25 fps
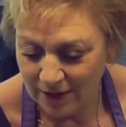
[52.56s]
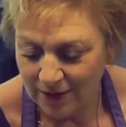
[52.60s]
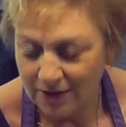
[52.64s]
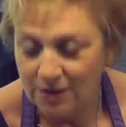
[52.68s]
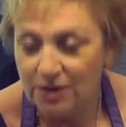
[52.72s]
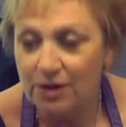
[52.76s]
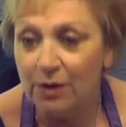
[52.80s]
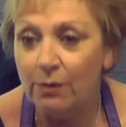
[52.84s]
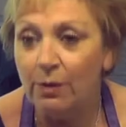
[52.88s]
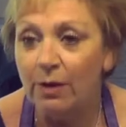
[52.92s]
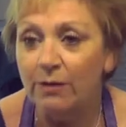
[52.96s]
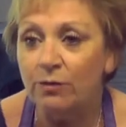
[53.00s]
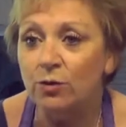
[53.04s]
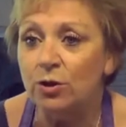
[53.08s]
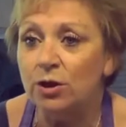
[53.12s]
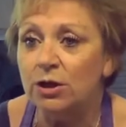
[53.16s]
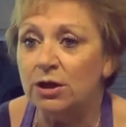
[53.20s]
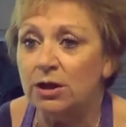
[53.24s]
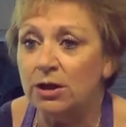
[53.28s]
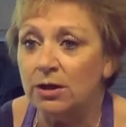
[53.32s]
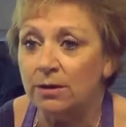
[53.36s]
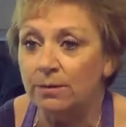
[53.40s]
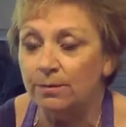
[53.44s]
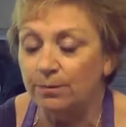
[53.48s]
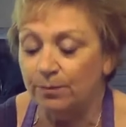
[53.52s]
so I've
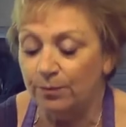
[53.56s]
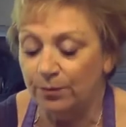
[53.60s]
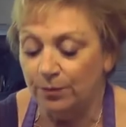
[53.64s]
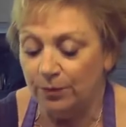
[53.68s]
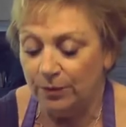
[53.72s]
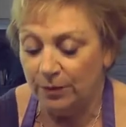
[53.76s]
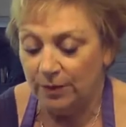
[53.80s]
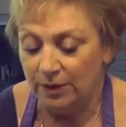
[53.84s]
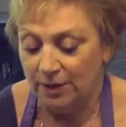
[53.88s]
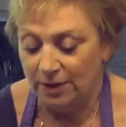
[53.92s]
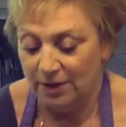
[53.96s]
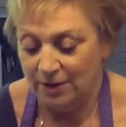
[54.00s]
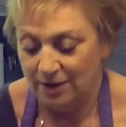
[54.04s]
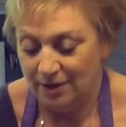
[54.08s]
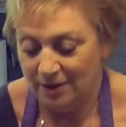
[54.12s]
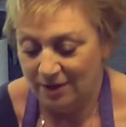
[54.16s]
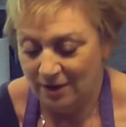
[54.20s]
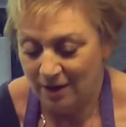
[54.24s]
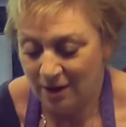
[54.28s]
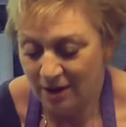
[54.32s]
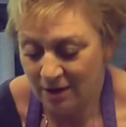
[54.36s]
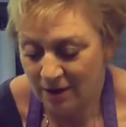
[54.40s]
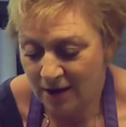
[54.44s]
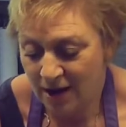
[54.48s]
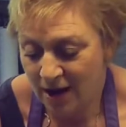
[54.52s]
got cheesecake.
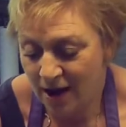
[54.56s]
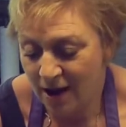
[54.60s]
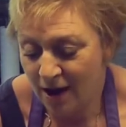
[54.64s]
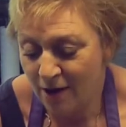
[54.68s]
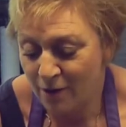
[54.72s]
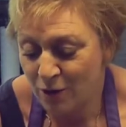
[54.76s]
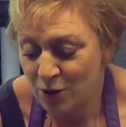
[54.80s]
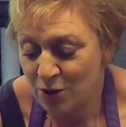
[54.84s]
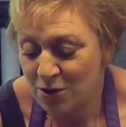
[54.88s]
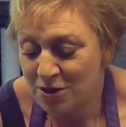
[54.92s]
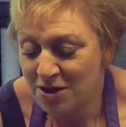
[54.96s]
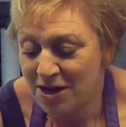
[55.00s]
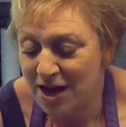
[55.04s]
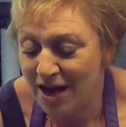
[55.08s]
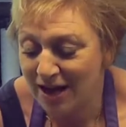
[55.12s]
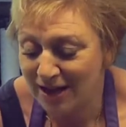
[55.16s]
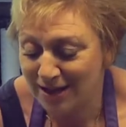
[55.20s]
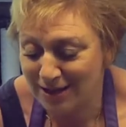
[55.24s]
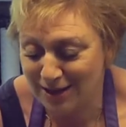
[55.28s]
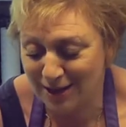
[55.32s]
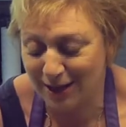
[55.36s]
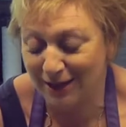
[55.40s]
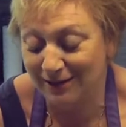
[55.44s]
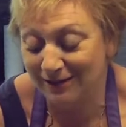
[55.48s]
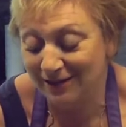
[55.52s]
Okay, I've got a
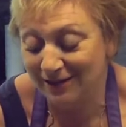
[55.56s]
nice